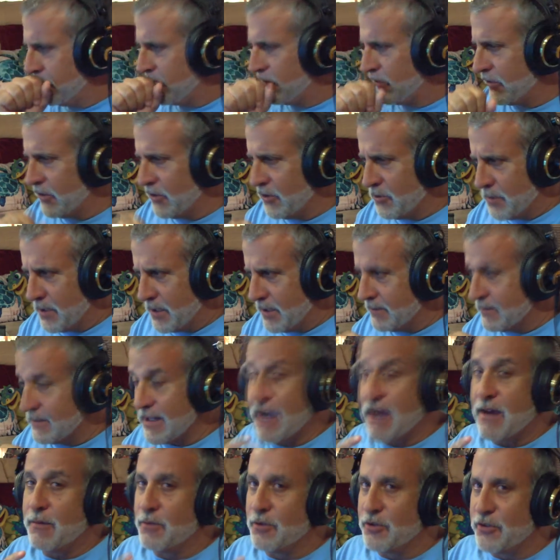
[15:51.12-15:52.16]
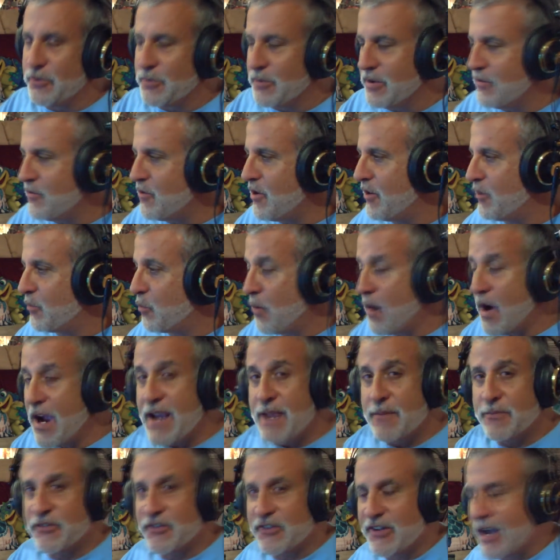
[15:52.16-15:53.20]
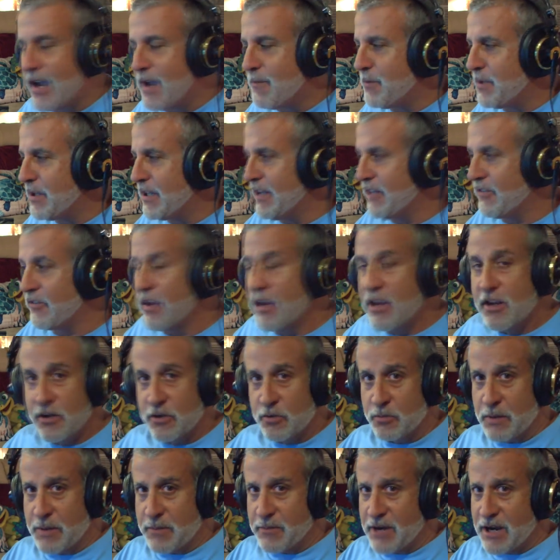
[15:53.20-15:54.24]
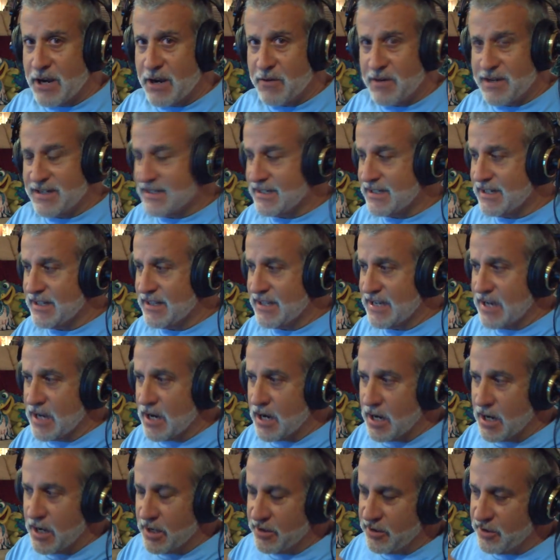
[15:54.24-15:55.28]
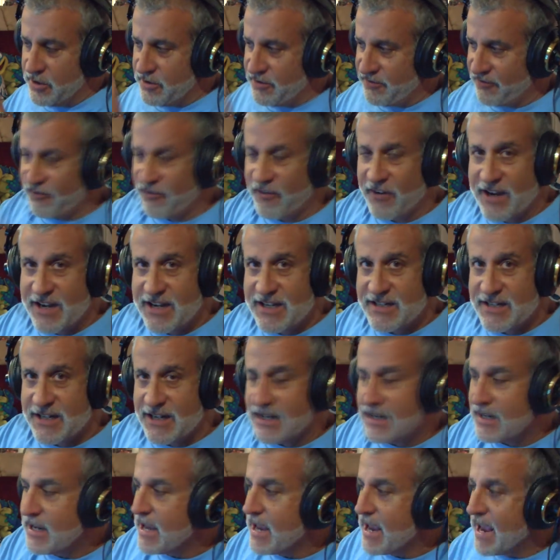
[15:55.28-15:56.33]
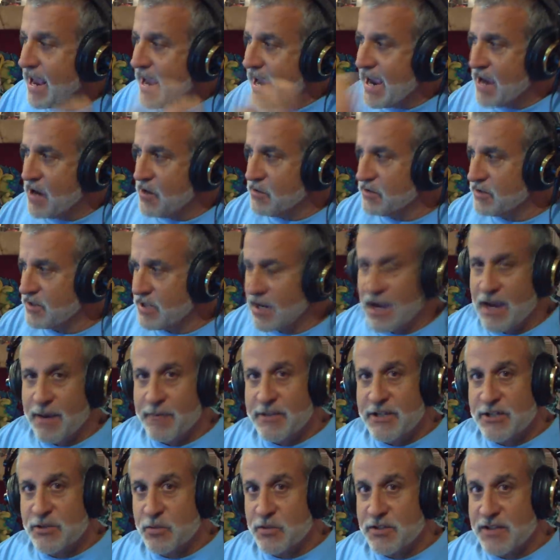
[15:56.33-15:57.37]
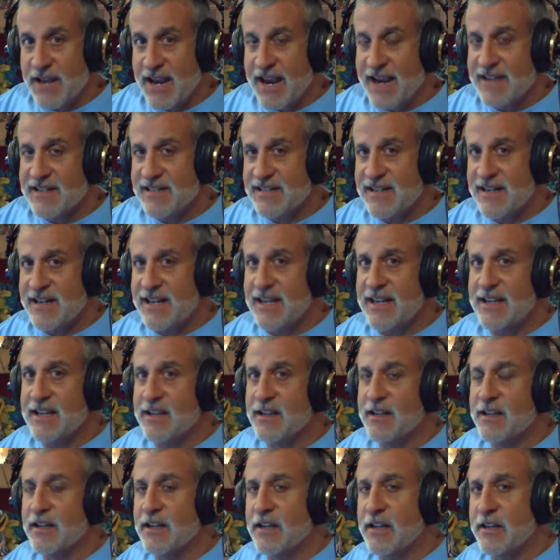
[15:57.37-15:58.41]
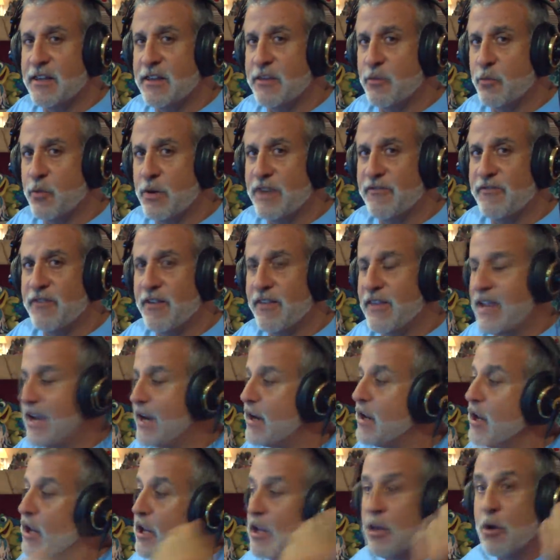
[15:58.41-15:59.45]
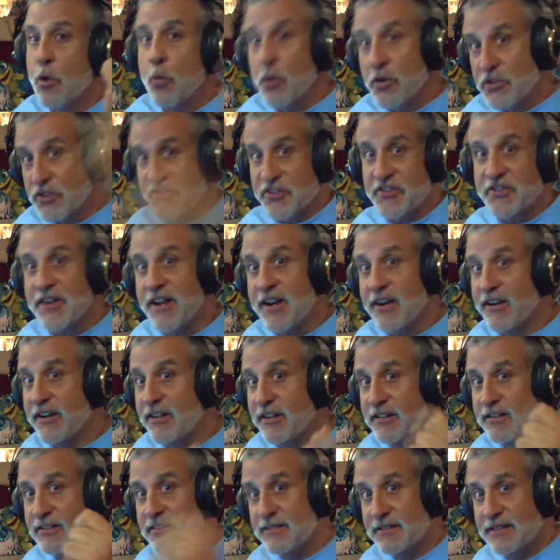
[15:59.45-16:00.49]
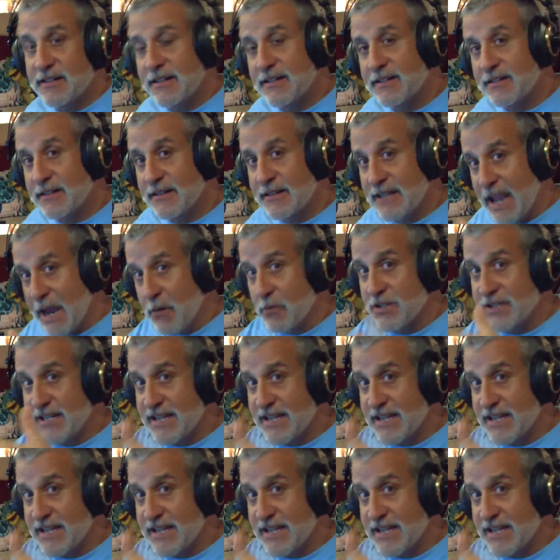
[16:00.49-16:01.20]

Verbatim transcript: excuse me, now I'm losing my voice. Why I'm stopping is remember how I said the other phrasing, how Thomas was accenting uh, the riff on that with the snare? That